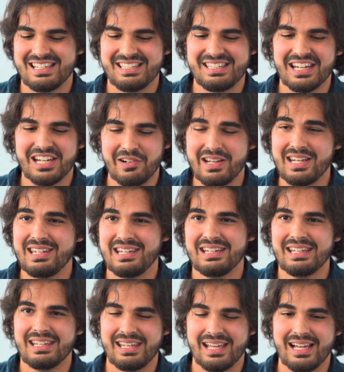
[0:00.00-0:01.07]
security,
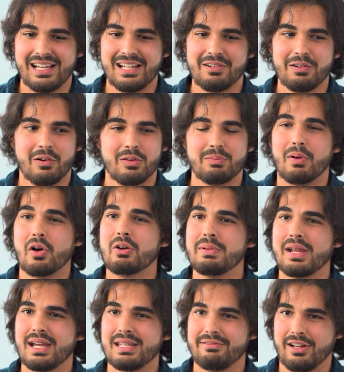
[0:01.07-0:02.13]
yeah, on Power
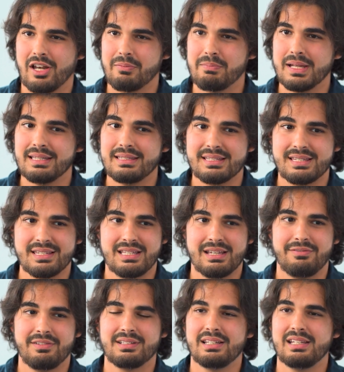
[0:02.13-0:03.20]
BI development, this is
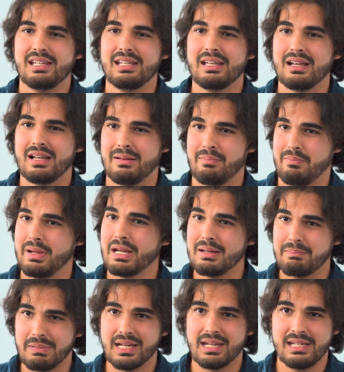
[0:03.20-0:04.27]
definitely a
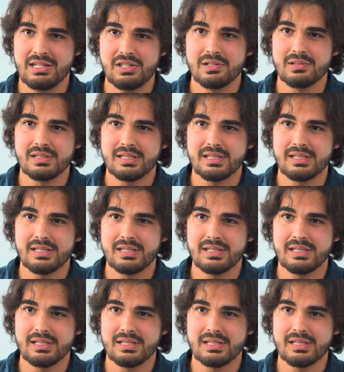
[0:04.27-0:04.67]
big issue.